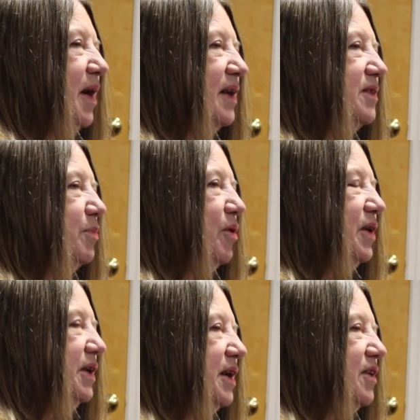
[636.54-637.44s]
about the
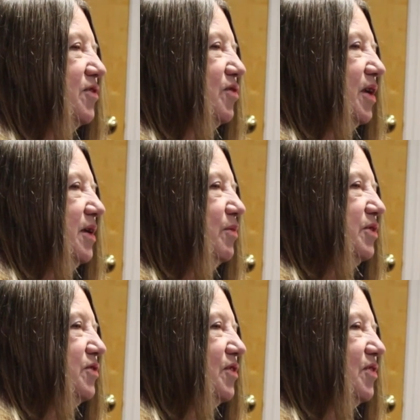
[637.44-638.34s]
printing history,
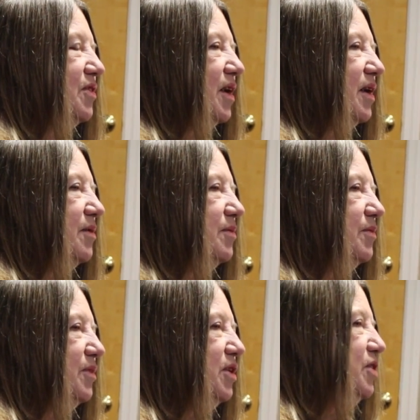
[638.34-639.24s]
which is
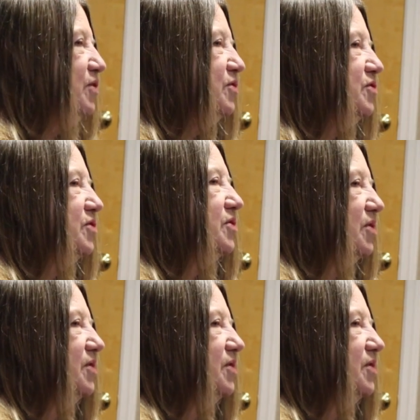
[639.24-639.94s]
huge.